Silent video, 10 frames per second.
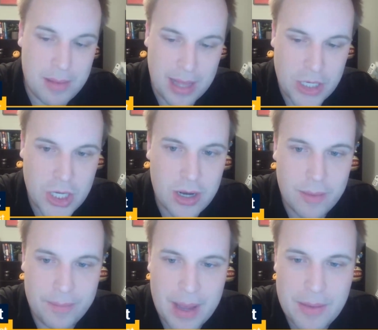But like
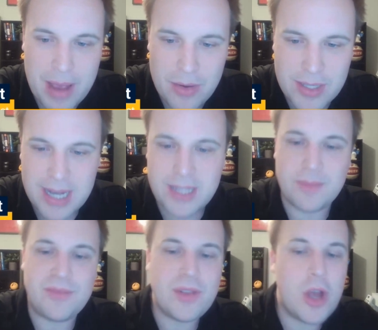Ben Mathurin's hitting
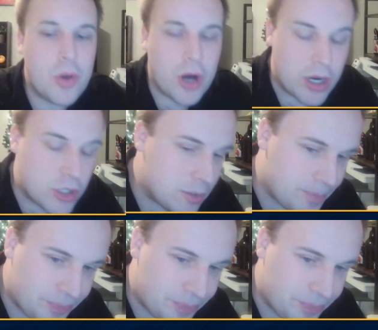some floaters,